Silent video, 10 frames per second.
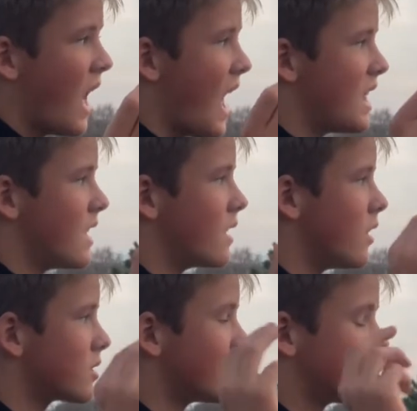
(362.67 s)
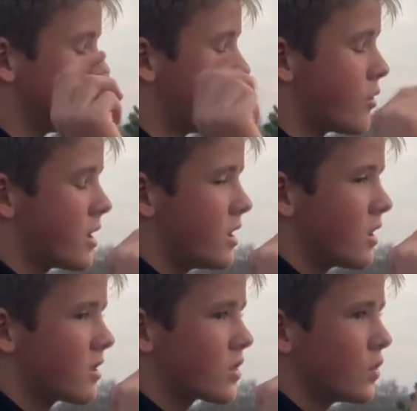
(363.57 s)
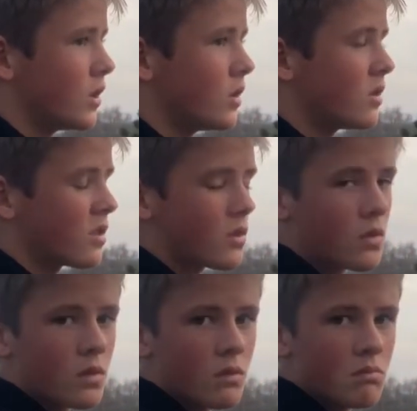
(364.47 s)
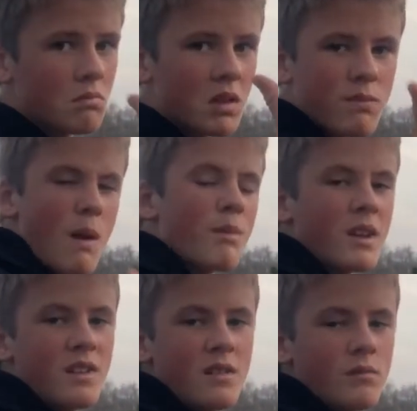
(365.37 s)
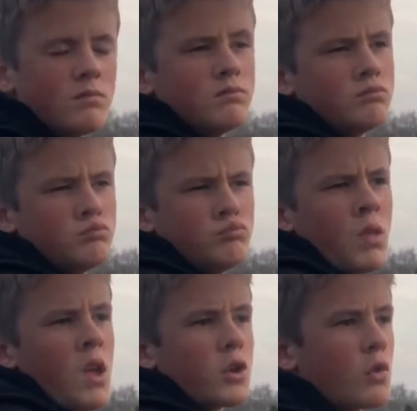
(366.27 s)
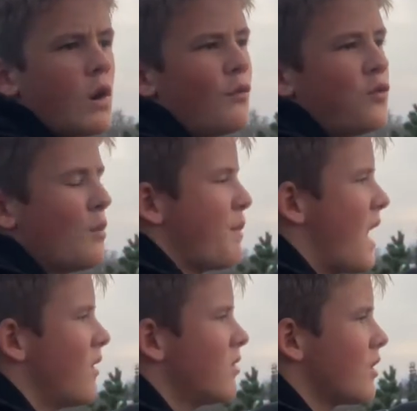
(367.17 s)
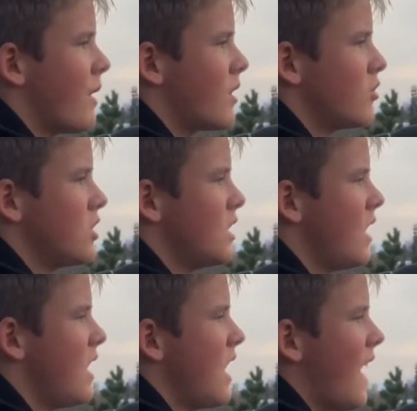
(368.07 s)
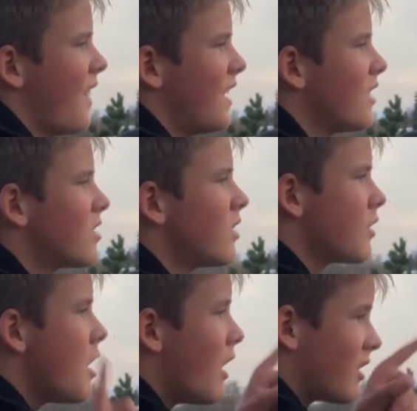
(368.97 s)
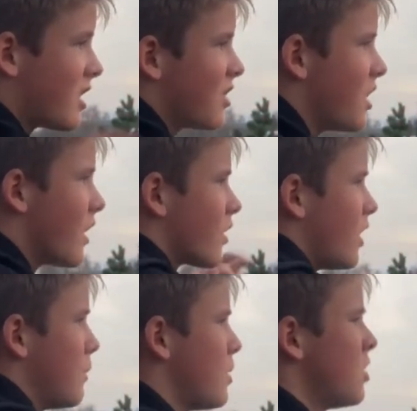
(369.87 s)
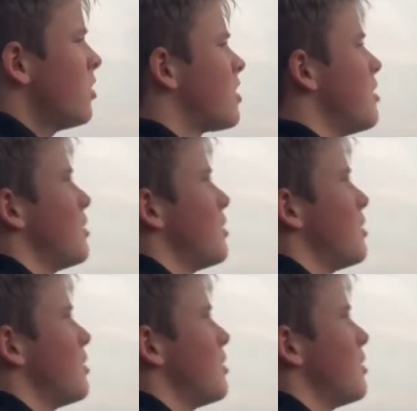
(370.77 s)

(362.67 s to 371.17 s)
And then also it's at 40 yards, so it loses, it's probably at 12 foot-pounds of energy at that distance. Let's hit the other clay pigeon, see what